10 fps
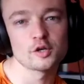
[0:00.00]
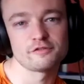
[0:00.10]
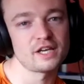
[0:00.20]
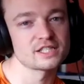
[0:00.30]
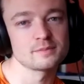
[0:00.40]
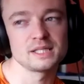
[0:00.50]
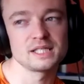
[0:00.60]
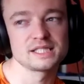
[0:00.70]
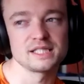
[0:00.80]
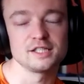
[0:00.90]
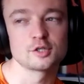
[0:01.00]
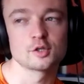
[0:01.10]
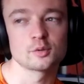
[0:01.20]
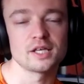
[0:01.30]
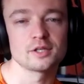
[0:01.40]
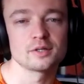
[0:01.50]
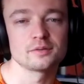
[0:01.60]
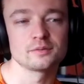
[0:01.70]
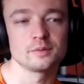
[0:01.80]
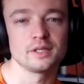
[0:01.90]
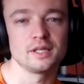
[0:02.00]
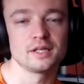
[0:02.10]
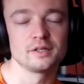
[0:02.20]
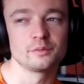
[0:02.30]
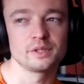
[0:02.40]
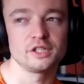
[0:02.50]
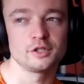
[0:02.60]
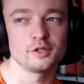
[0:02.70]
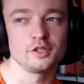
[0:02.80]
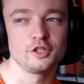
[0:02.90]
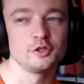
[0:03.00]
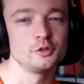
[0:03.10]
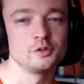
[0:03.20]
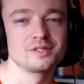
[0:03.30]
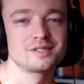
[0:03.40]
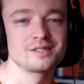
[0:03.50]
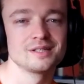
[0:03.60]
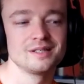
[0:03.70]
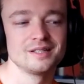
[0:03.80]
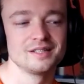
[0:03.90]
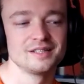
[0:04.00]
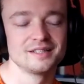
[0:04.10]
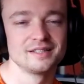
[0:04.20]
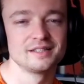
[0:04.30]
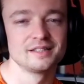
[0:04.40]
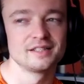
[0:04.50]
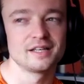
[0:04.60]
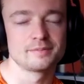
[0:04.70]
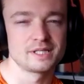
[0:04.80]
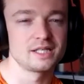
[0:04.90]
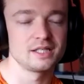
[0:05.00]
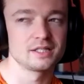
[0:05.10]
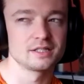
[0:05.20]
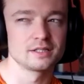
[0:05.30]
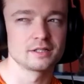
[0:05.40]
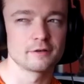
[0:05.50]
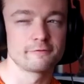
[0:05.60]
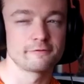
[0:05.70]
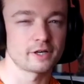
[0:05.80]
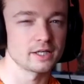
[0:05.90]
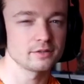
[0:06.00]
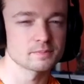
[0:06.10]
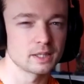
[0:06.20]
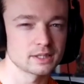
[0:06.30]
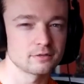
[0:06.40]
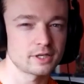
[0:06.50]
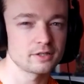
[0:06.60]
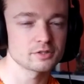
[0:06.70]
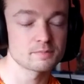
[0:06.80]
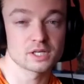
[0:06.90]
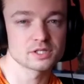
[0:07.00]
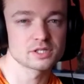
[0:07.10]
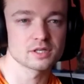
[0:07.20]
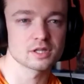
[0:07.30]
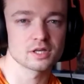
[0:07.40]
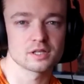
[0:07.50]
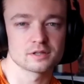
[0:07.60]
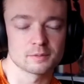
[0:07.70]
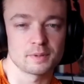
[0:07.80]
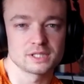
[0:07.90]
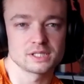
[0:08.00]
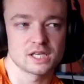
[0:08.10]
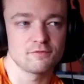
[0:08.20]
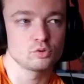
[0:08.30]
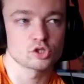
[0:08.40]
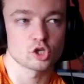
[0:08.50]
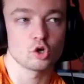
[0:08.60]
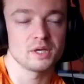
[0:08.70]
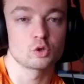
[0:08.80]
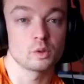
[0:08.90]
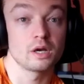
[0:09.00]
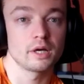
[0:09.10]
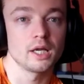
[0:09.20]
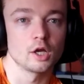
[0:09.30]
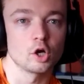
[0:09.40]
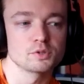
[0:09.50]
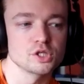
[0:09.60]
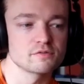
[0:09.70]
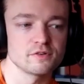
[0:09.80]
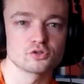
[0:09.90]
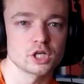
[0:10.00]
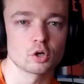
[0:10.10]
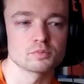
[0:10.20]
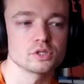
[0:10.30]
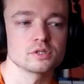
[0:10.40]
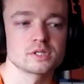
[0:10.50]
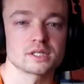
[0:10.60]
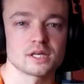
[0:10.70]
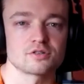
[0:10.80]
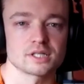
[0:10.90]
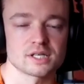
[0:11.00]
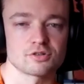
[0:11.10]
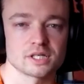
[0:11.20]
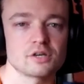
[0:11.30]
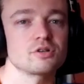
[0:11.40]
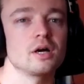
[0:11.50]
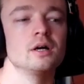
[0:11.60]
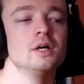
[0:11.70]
of flexibility to the way that we use Obsidian files, Markdown files, because the bases give you so many querying options, filtering options, etc., etc., etc.,